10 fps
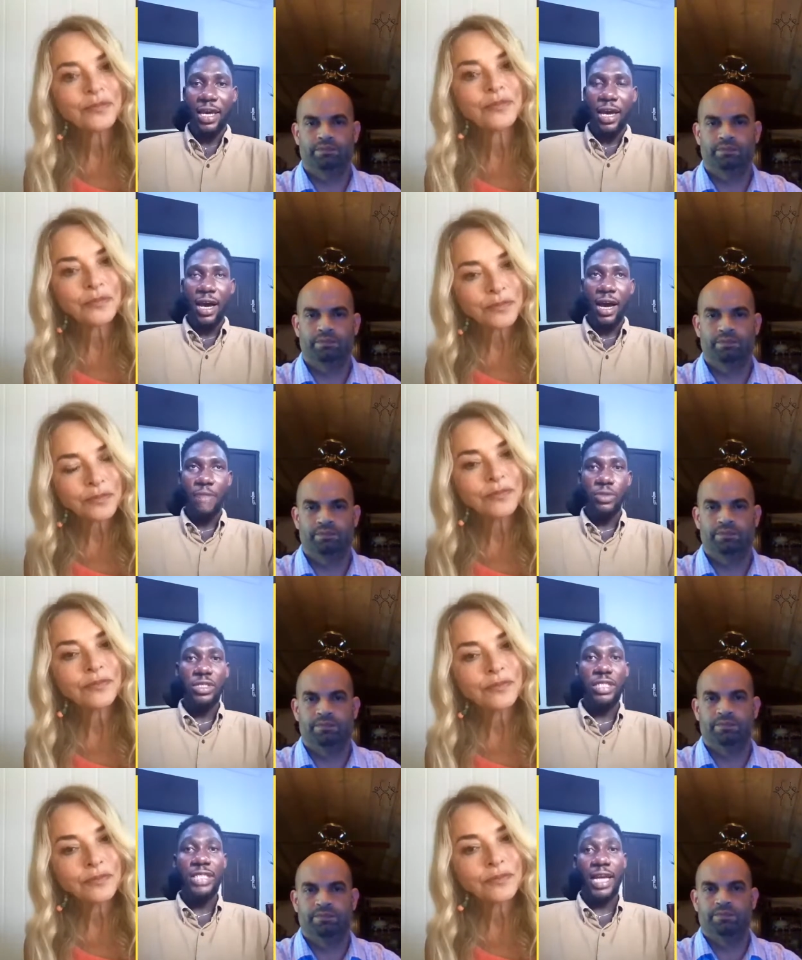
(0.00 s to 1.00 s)
Speaker 1: um,
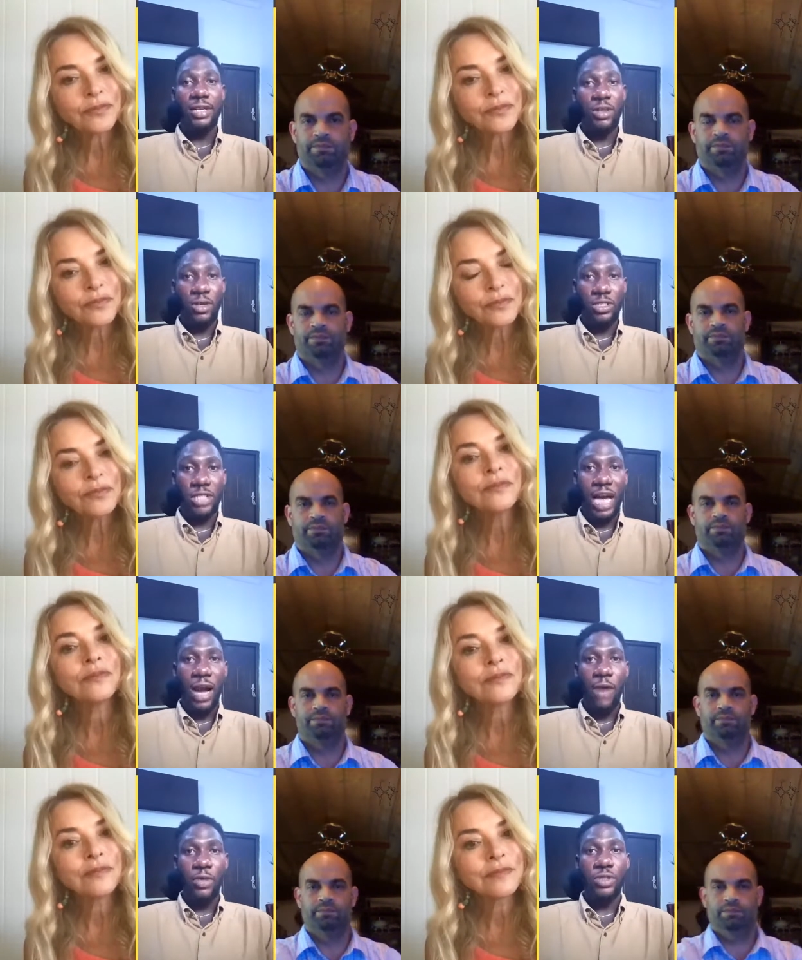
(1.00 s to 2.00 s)
using technology?
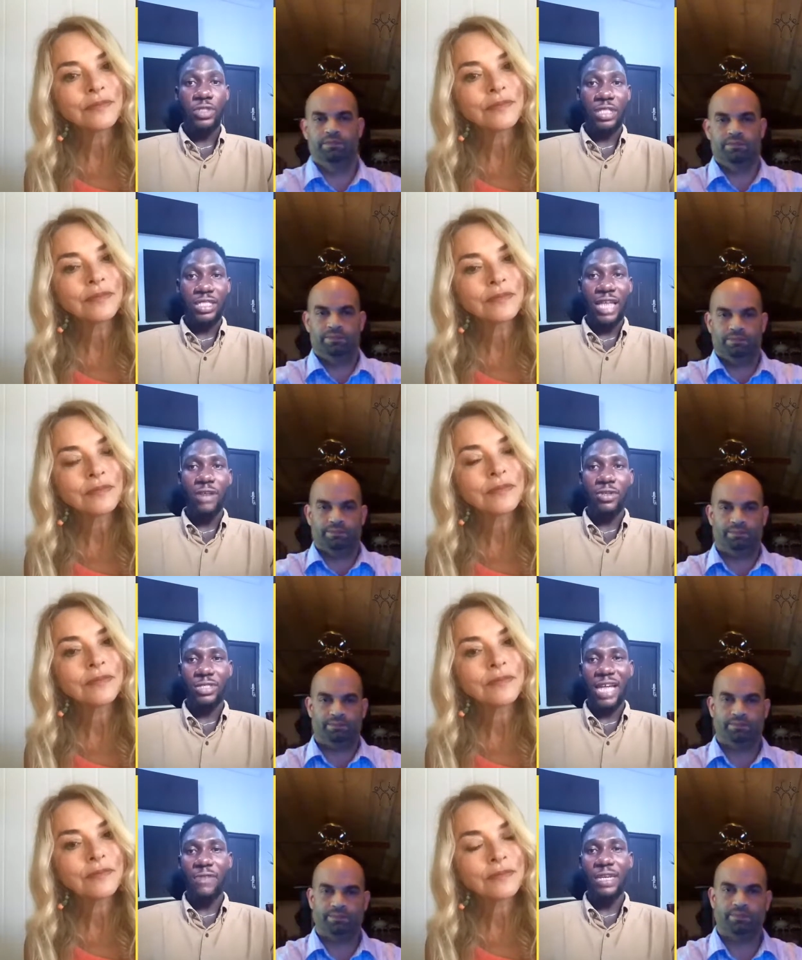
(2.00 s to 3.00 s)
How are we using it? How does
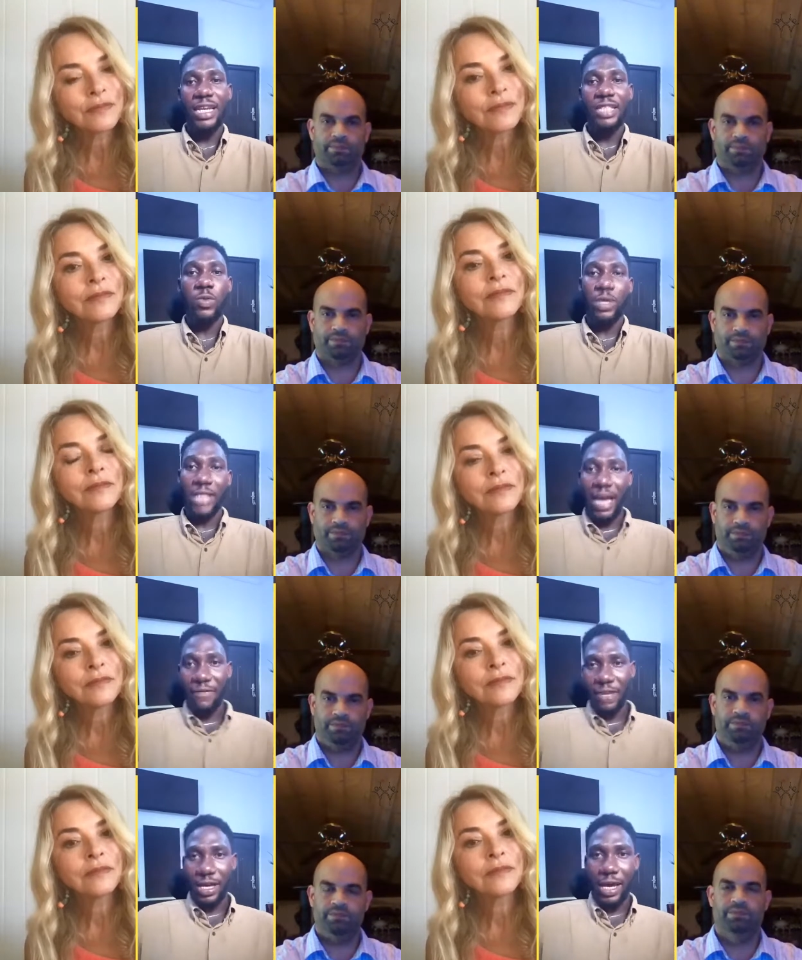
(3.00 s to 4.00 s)
that relate with
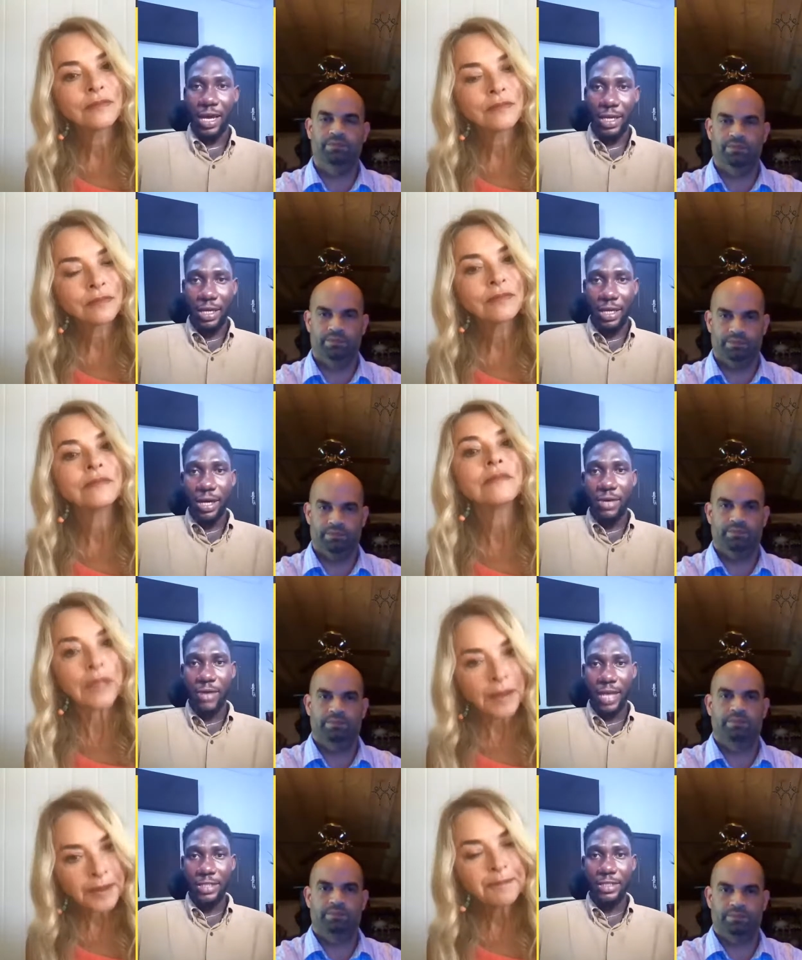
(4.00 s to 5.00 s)
Africa,
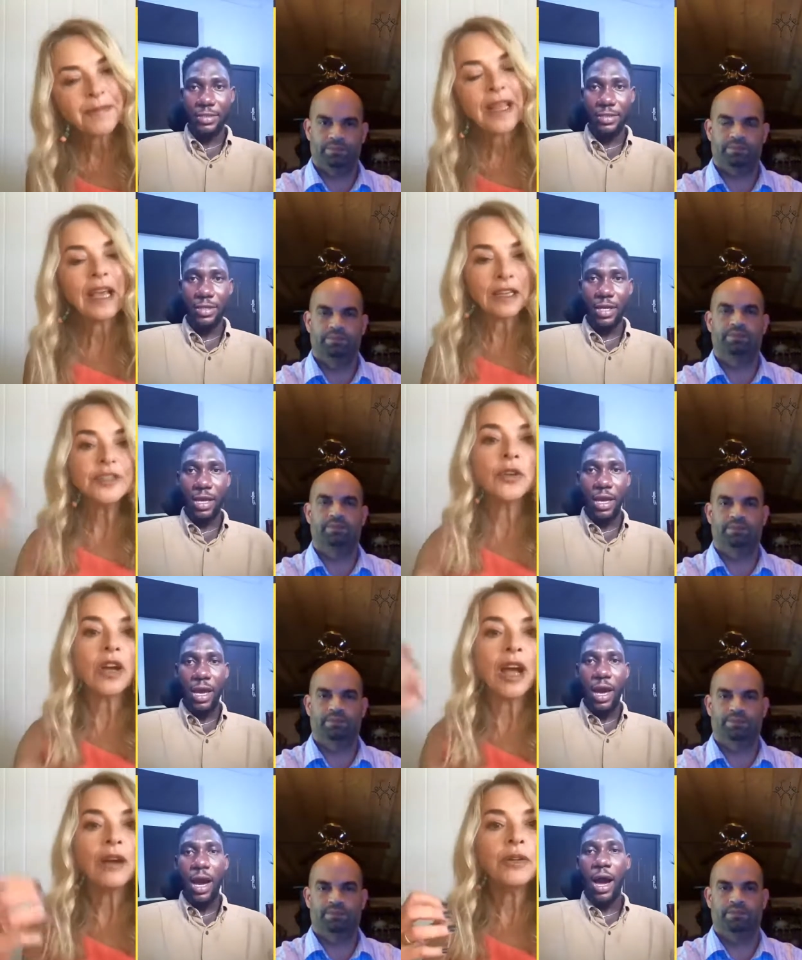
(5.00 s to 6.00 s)
right? Uh -huh.
Speaker 2: So
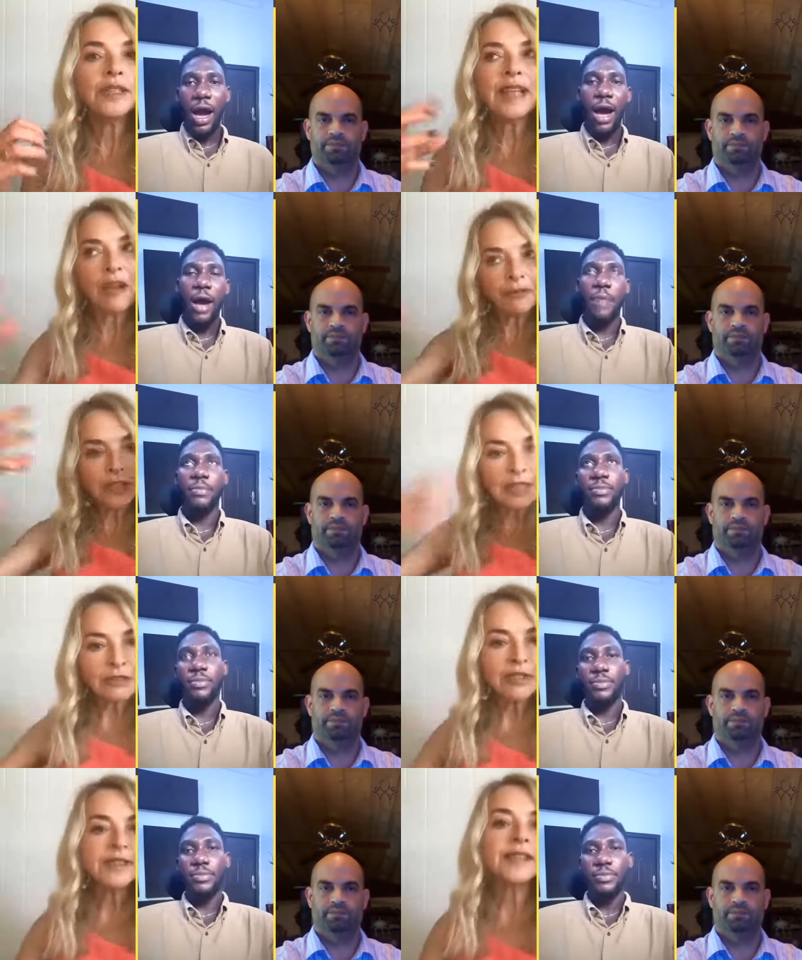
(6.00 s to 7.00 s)
how is um,
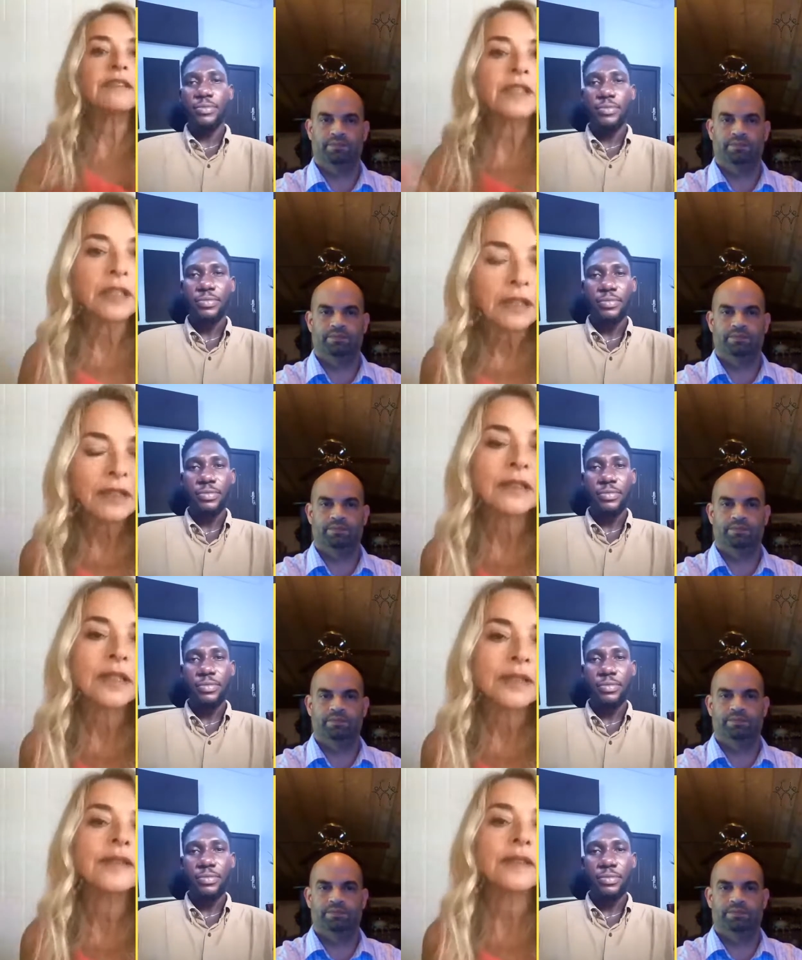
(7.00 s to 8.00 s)
Africa receiving
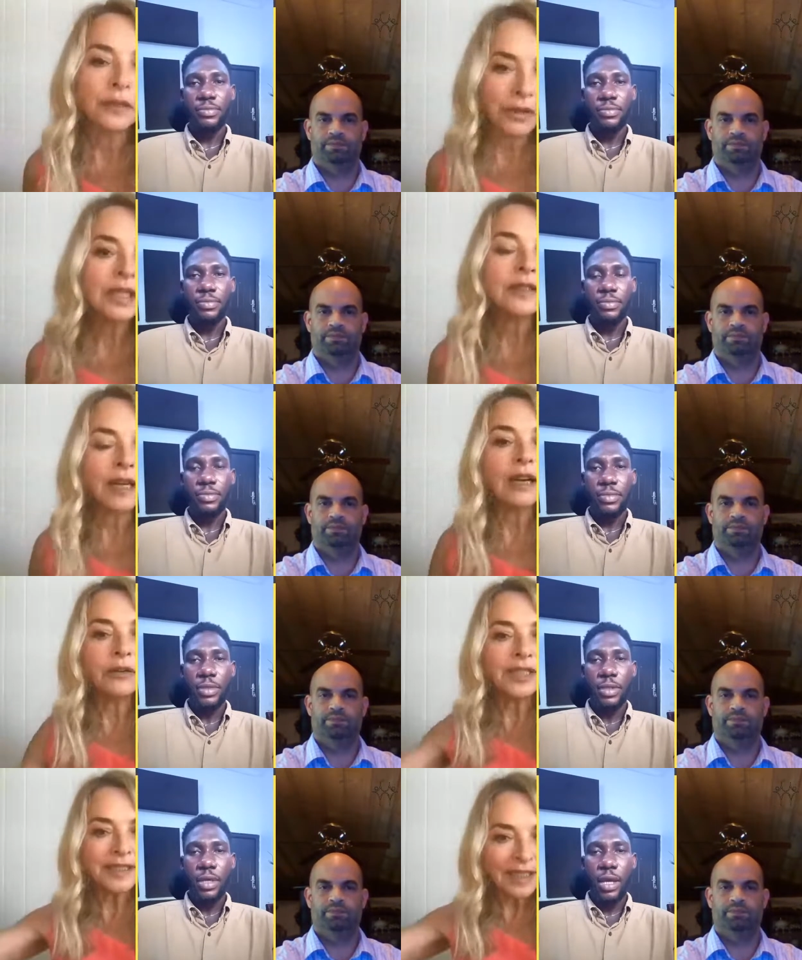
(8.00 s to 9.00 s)
this, right?
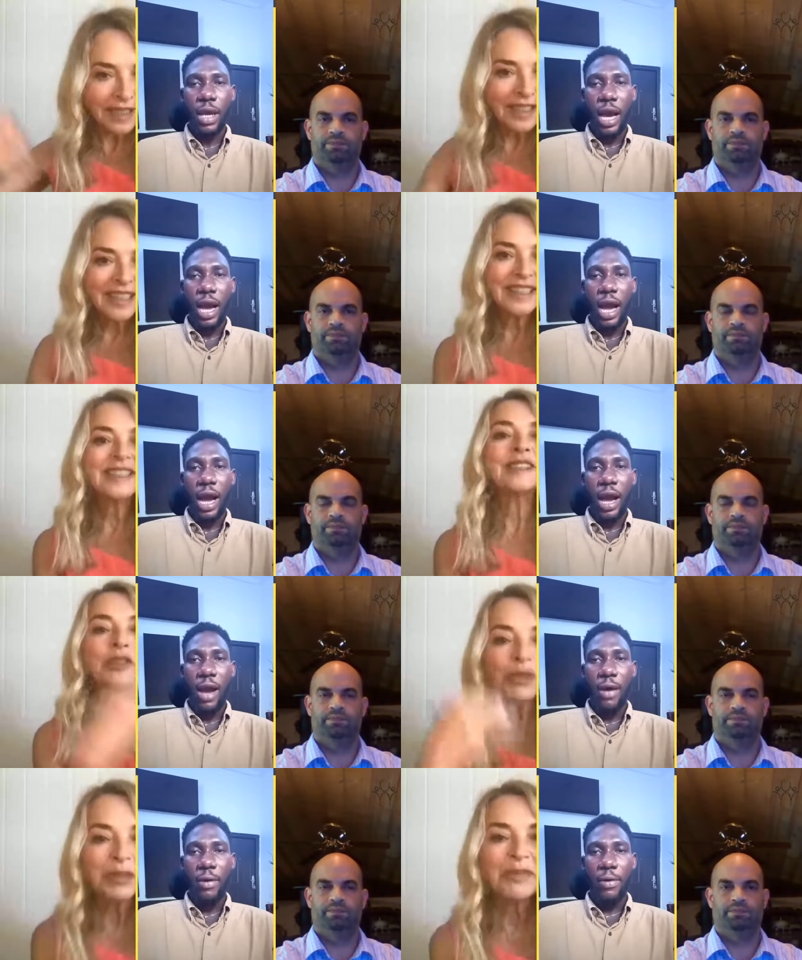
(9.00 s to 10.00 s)
How is
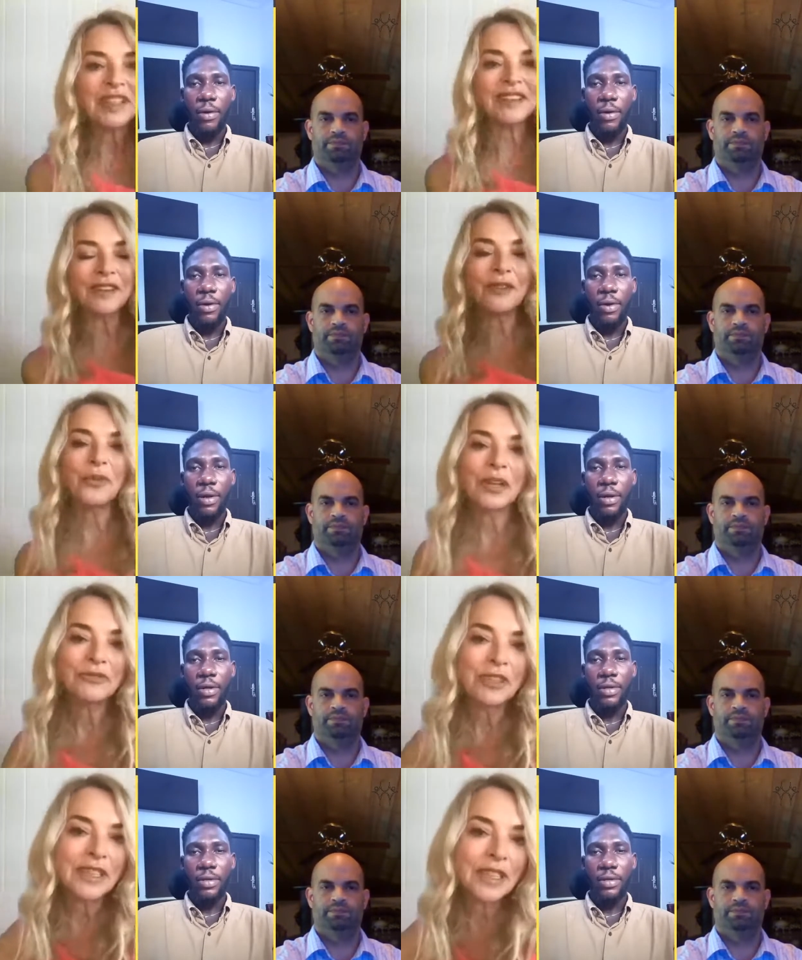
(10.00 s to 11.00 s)
streaming through
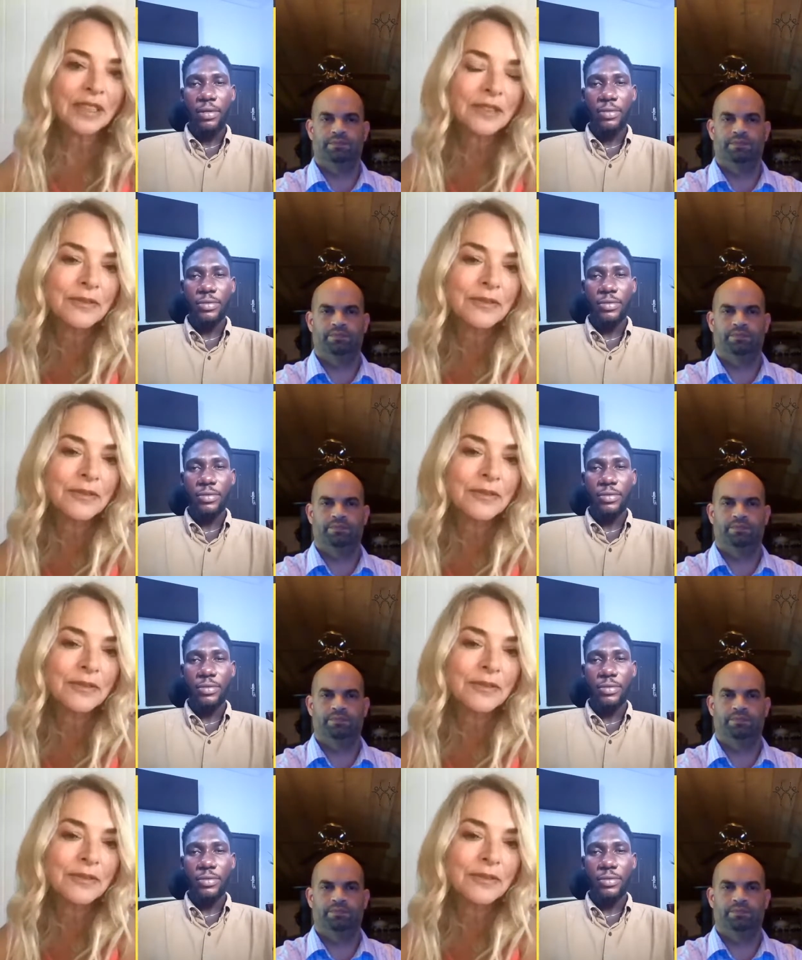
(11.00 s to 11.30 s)
Africa?